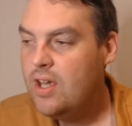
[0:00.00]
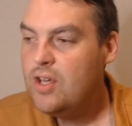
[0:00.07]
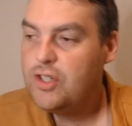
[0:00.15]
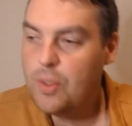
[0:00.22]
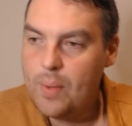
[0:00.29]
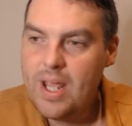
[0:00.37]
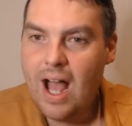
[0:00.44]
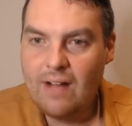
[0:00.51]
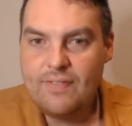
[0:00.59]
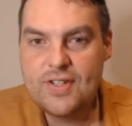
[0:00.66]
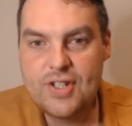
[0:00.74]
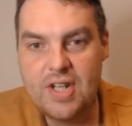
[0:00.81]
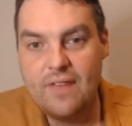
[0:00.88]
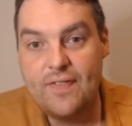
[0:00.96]
Do we have a
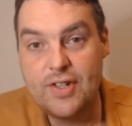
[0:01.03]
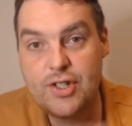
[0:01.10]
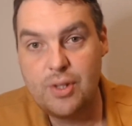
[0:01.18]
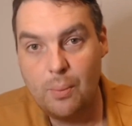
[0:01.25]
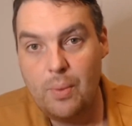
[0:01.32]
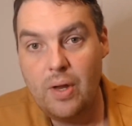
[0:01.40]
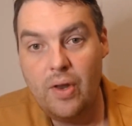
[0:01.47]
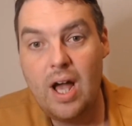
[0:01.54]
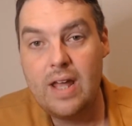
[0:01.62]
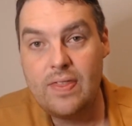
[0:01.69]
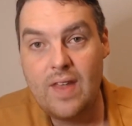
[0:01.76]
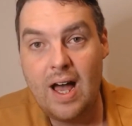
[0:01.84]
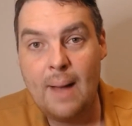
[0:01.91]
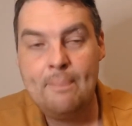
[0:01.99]
sniff at someone like
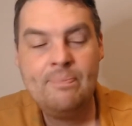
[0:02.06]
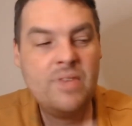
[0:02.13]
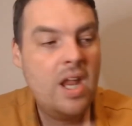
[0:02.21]
that?